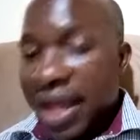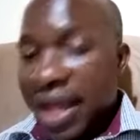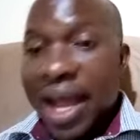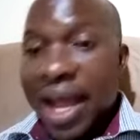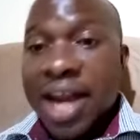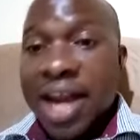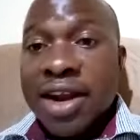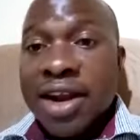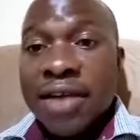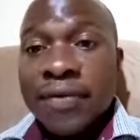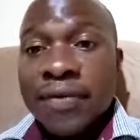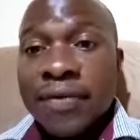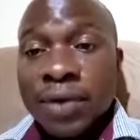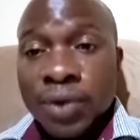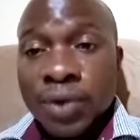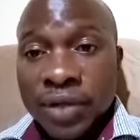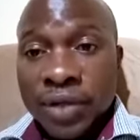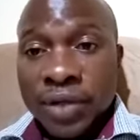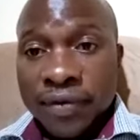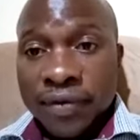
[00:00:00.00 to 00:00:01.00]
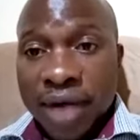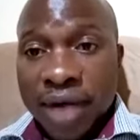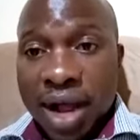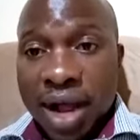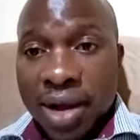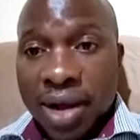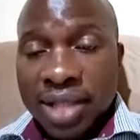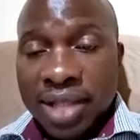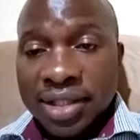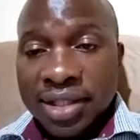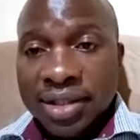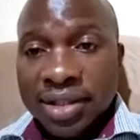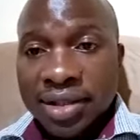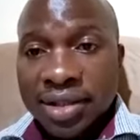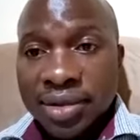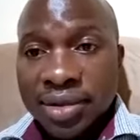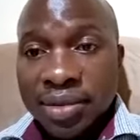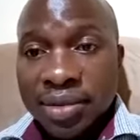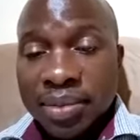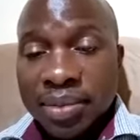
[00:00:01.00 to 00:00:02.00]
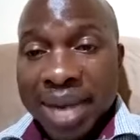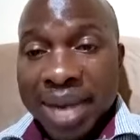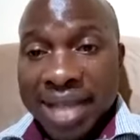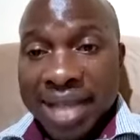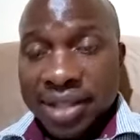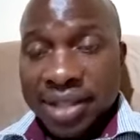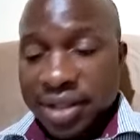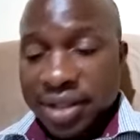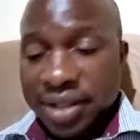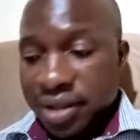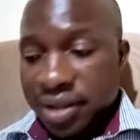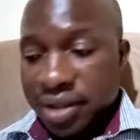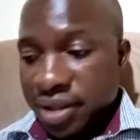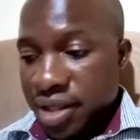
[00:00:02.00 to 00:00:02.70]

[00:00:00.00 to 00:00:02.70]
and for 24 hours plus,